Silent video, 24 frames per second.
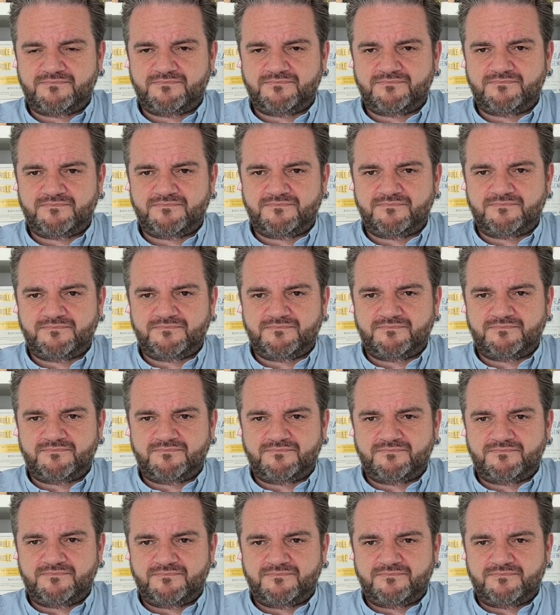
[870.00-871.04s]

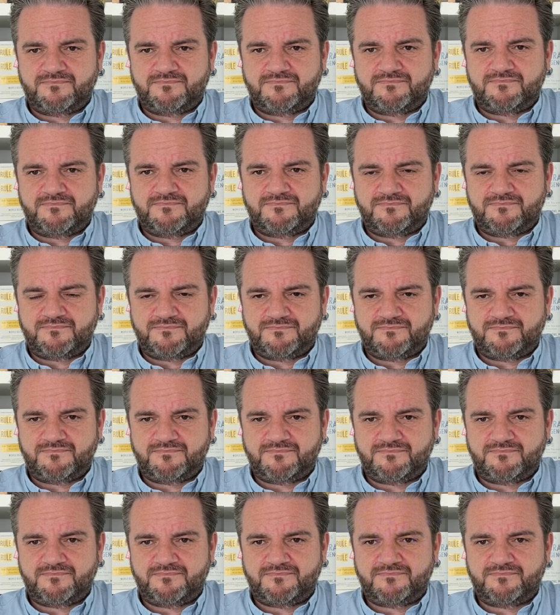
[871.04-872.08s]

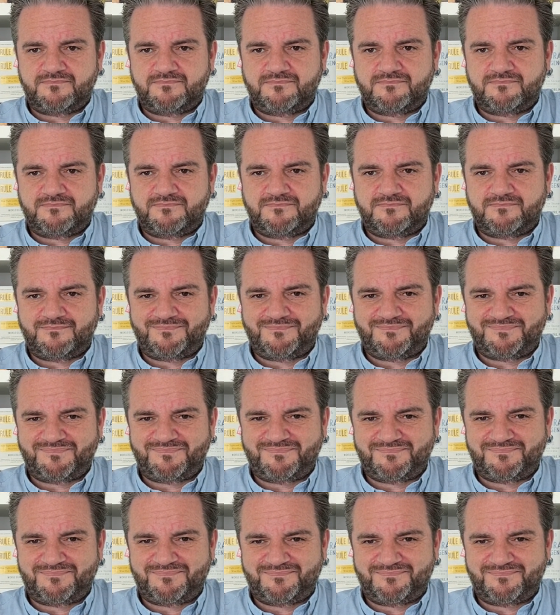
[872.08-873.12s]

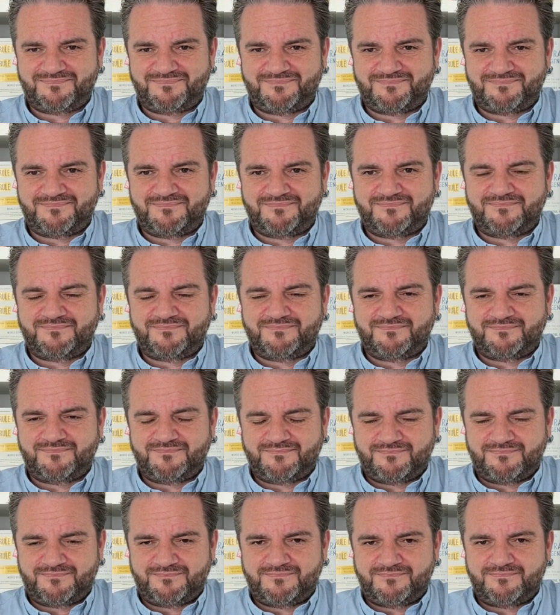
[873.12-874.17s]

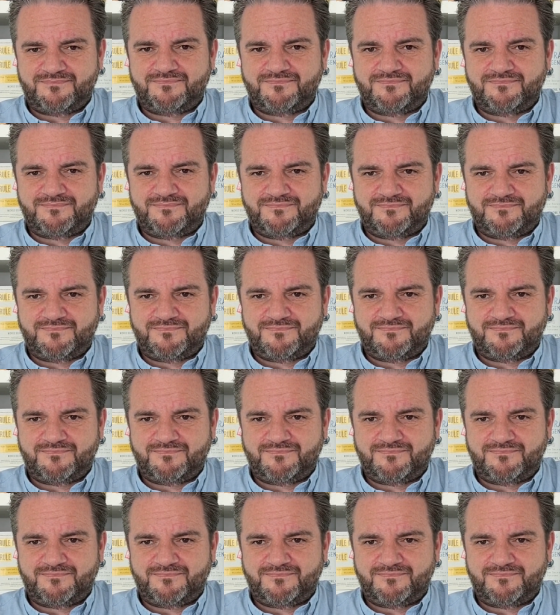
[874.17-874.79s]
No words are spoken by the person on screen.